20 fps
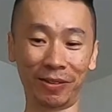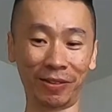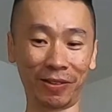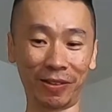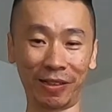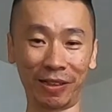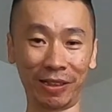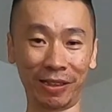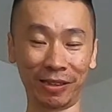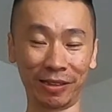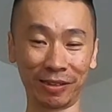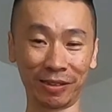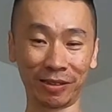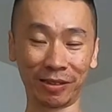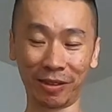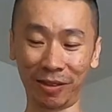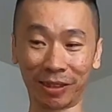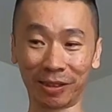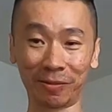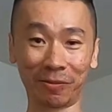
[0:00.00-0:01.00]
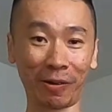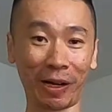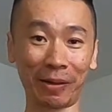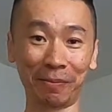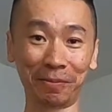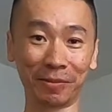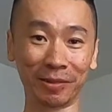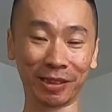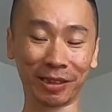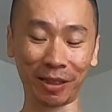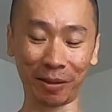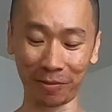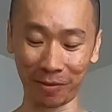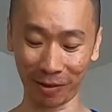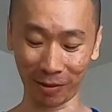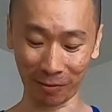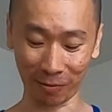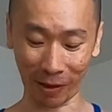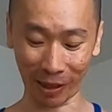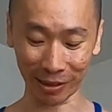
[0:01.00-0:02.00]
or just write
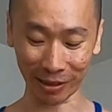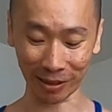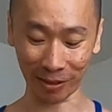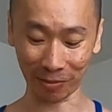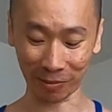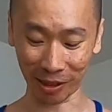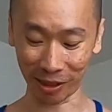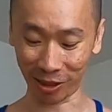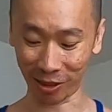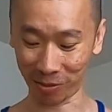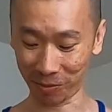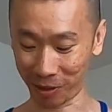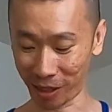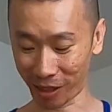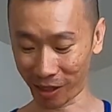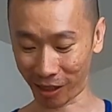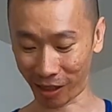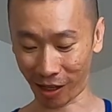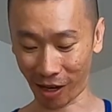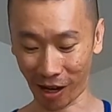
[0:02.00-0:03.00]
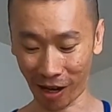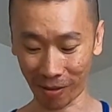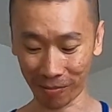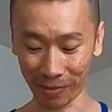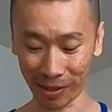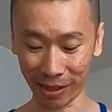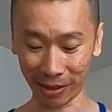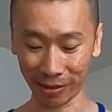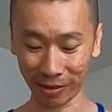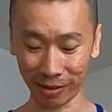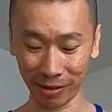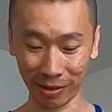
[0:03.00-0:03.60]
something to me in the comment.